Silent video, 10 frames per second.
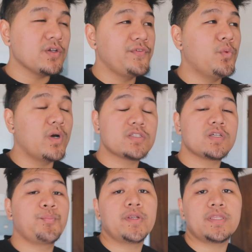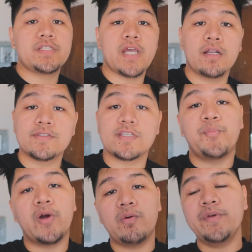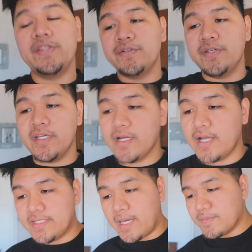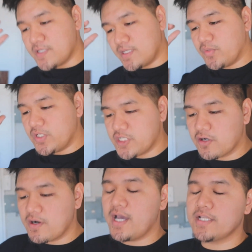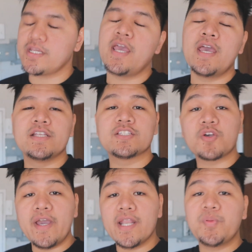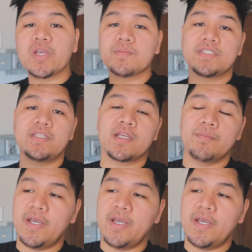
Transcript: So if you want to support the channel and support what we do here at Diamonds on a Budget Garage, just go ahead and pick up a sticker,